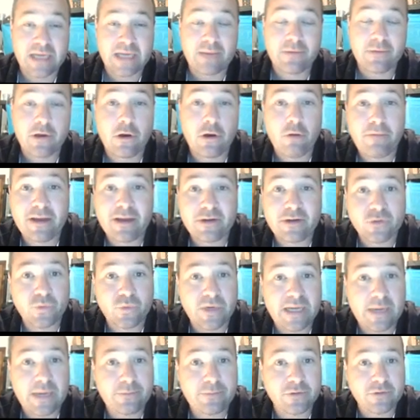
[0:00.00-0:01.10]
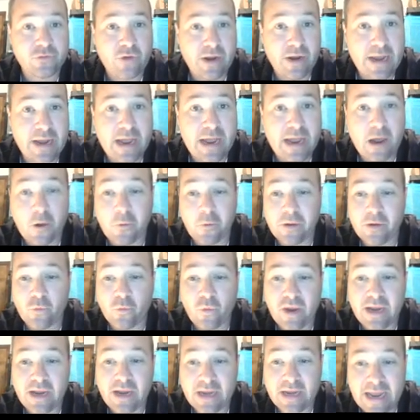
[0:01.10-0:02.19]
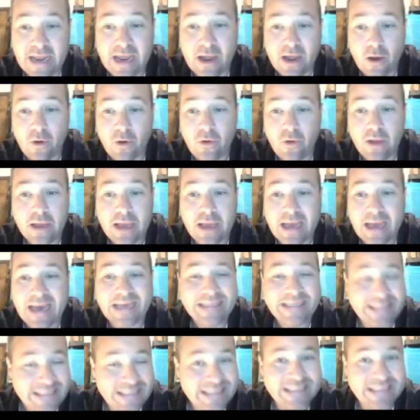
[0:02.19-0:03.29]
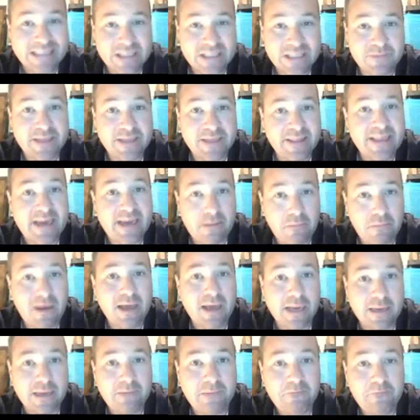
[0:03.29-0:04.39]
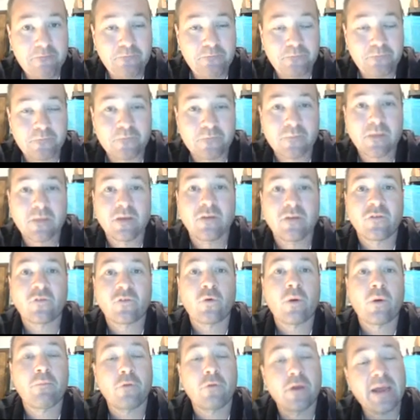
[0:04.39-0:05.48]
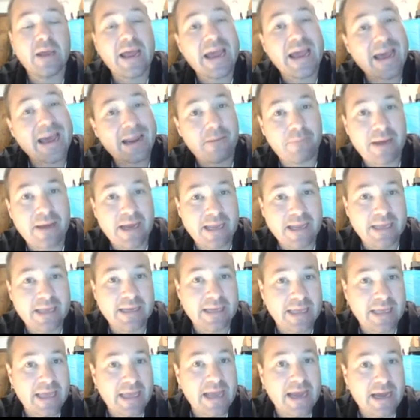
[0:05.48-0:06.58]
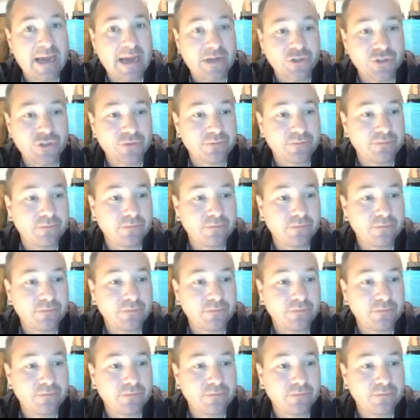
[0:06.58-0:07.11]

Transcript: time ago. It matters what happens right now. And right now, I didn't spend that money, so I'm going to add it back into cash.